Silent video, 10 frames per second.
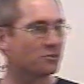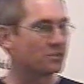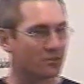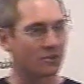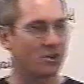
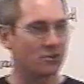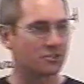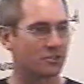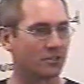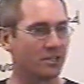another
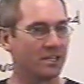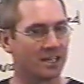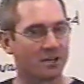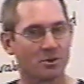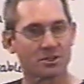culture. And I
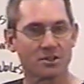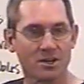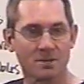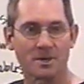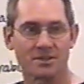want to talk
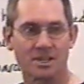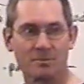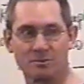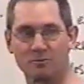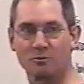about that
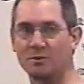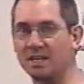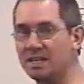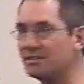before we end